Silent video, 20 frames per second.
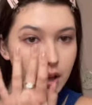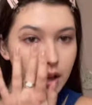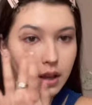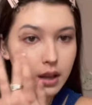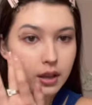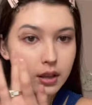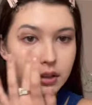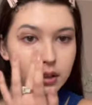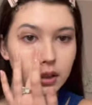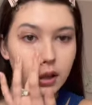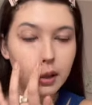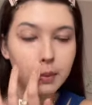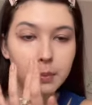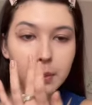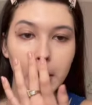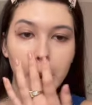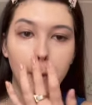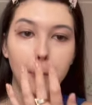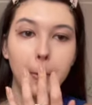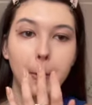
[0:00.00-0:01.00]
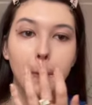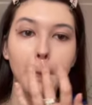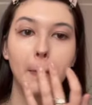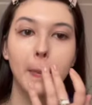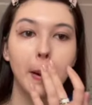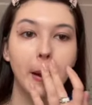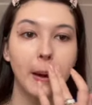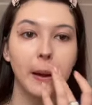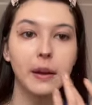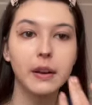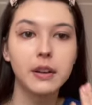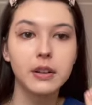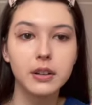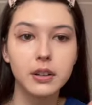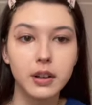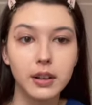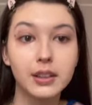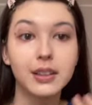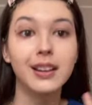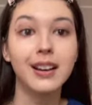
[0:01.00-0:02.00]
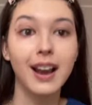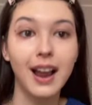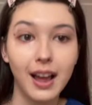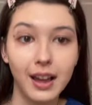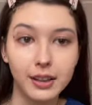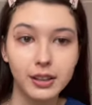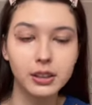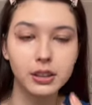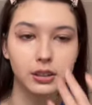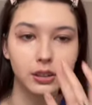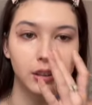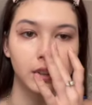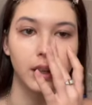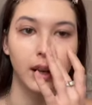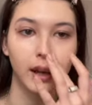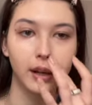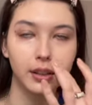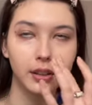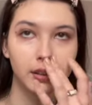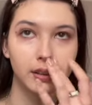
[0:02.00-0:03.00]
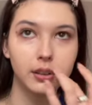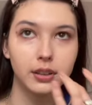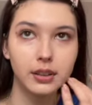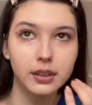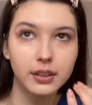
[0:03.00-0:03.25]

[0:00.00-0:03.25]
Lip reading: and I'm coming back at night at 9